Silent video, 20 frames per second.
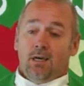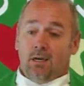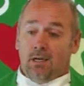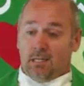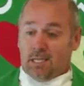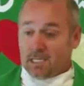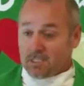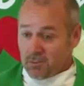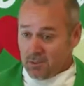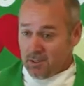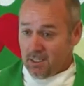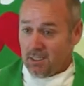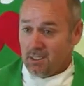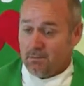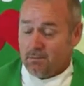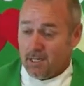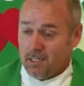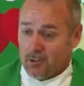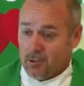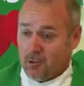And as we think
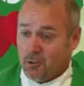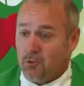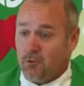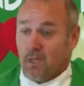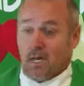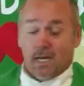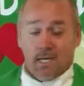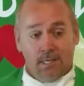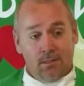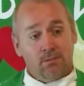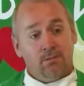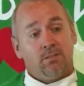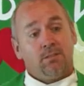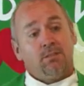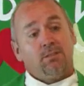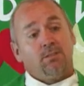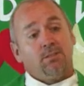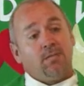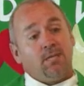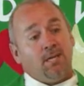about our own
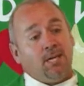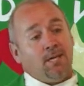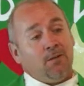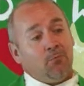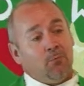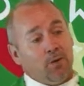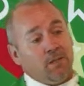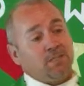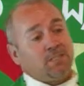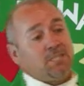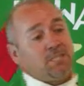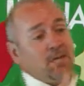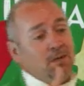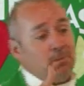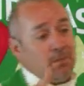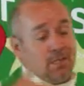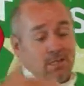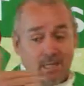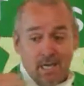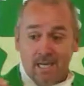lives and what's
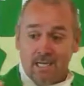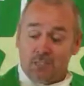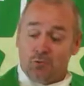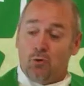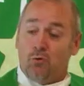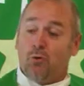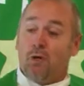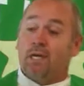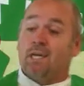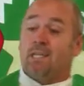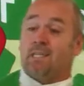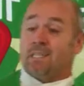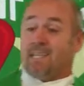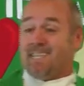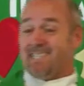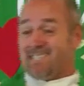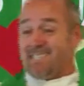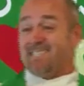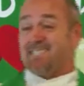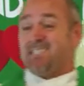coming next, we
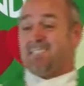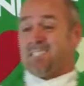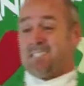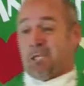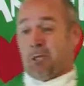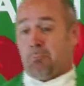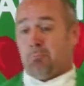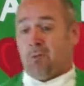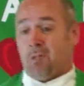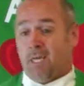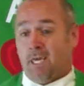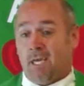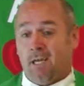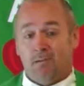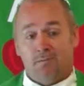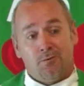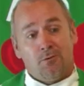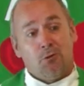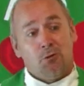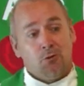recognize that's the same
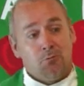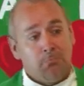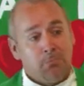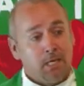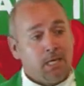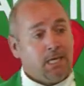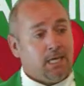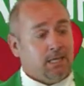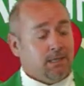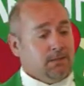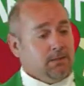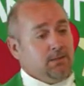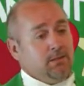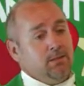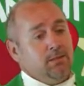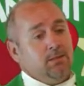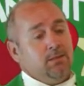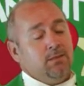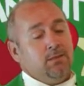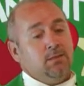plan for you and me.
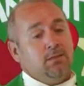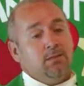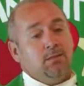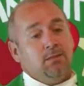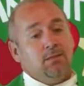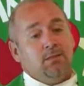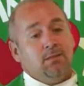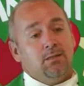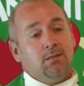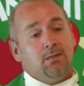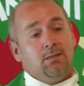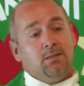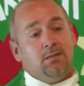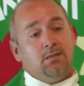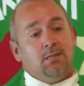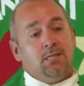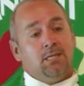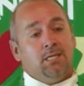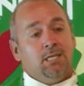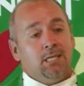
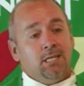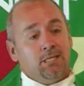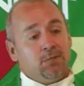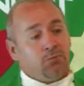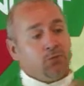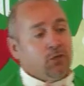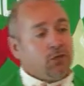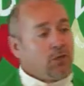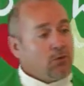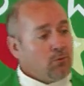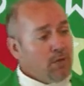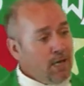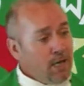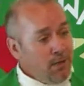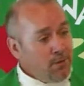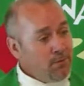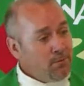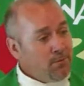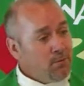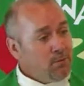As we look
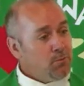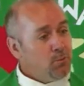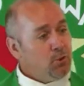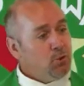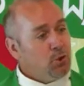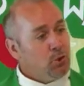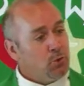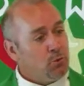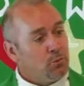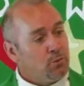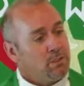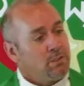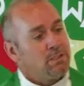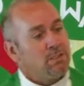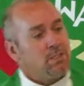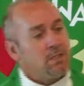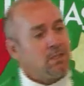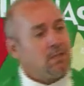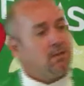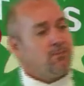around the room, we
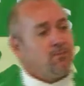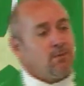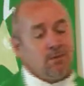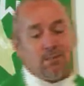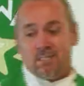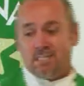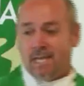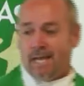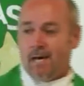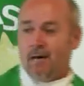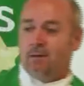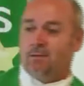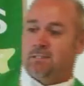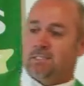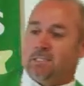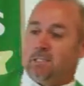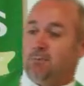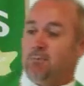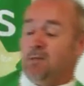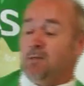see different talents
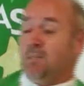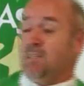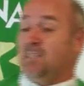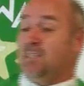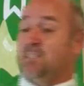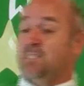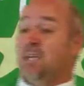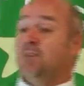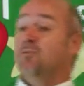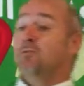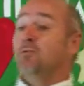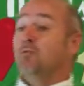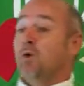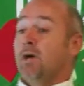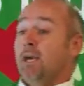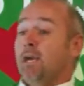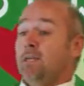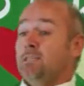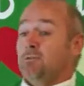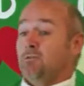and abilities, different
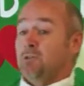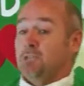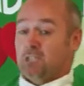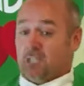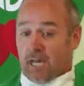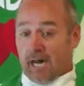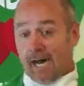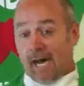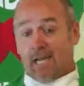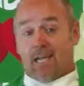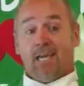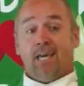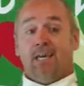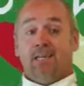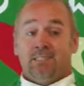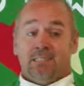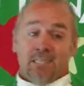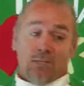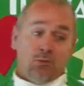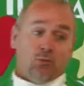ways in which God
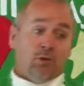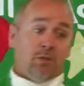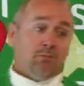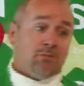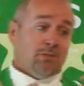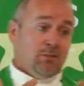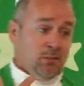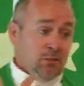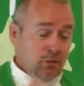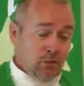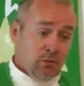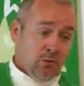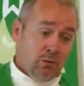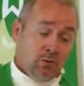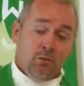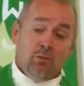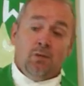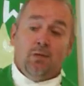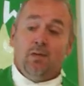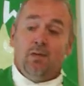has equipped
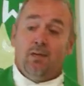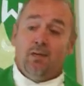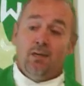you